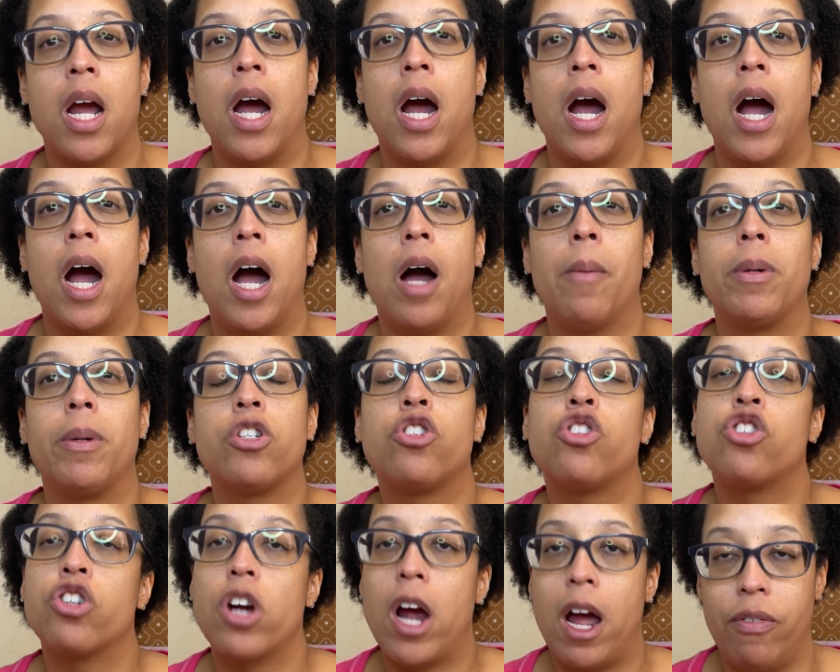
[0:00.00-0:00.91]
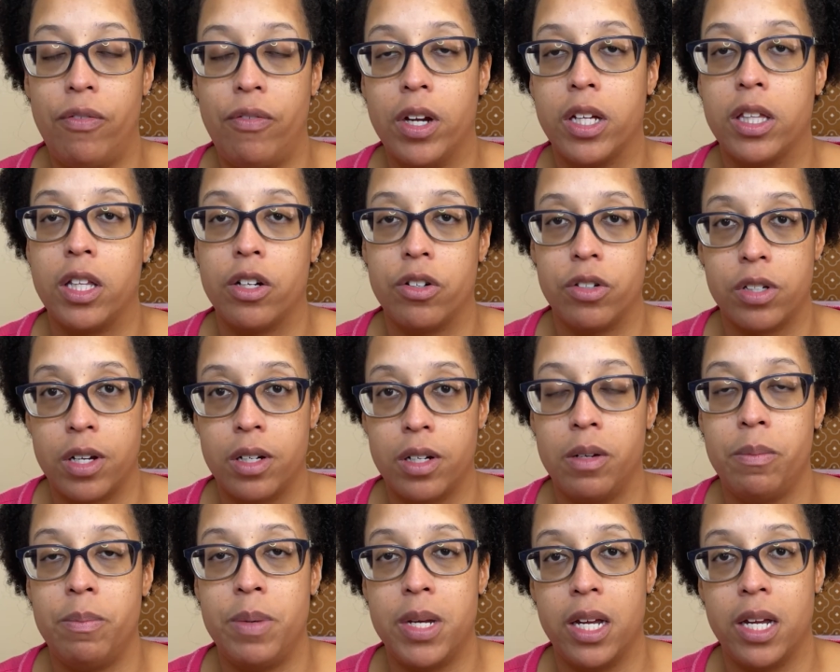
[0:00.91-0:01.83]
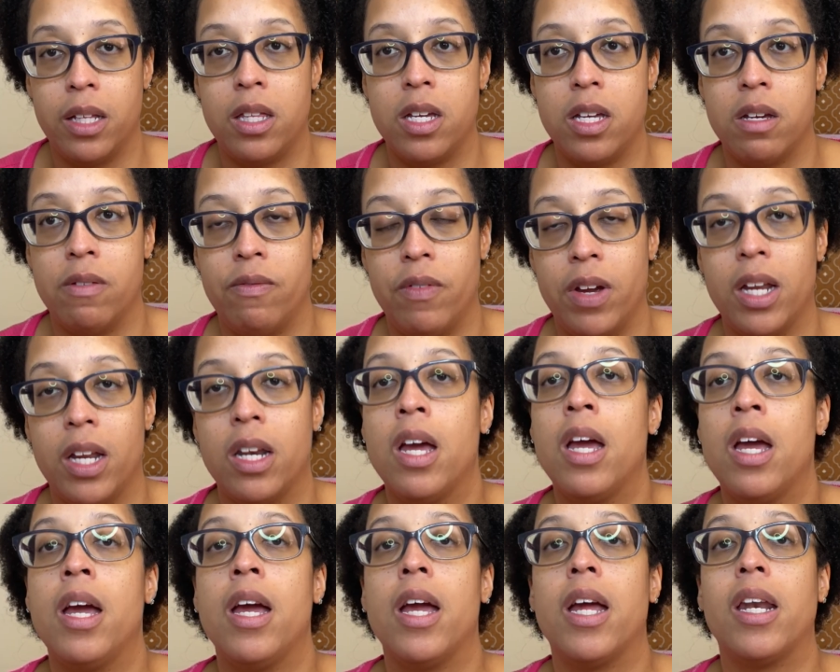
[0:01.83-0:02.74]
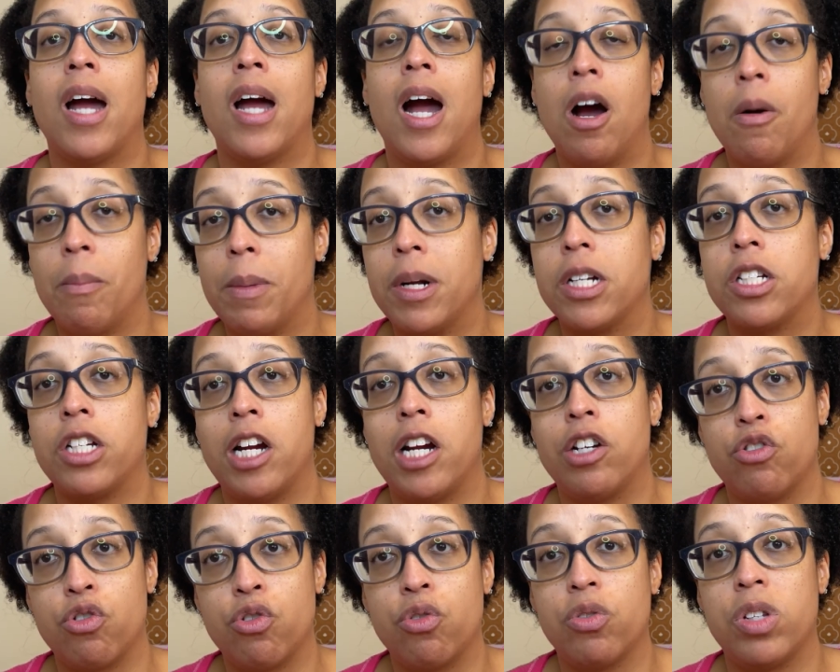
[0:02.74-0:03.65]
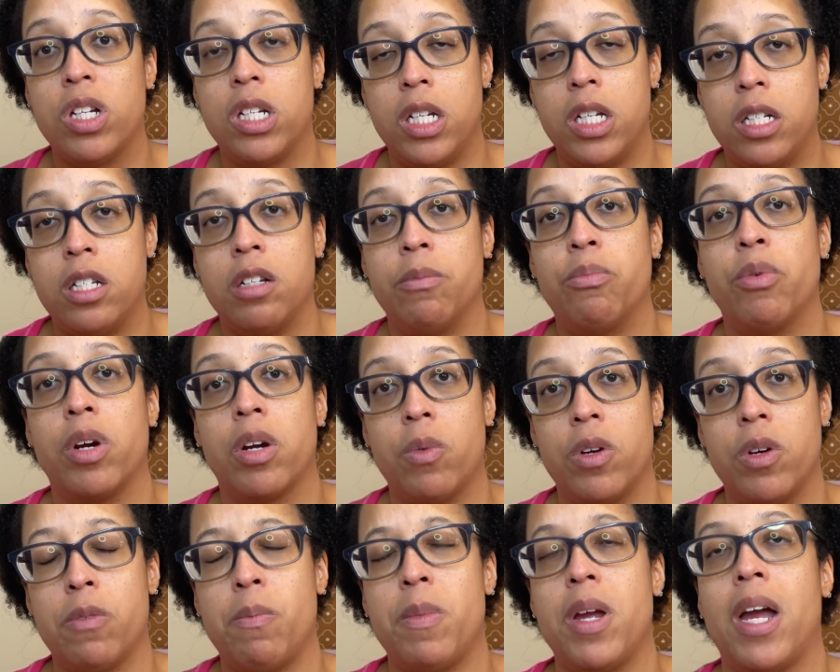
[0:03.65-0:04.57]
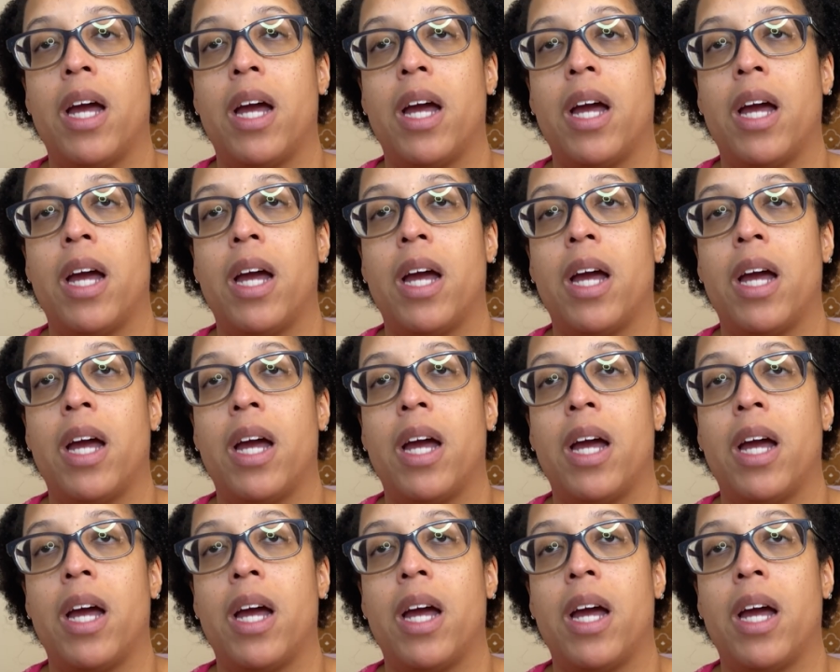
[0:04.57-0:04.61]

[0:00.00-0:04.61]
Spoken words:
how much traffic there's going to be at the event and how much I truly need to bring with me.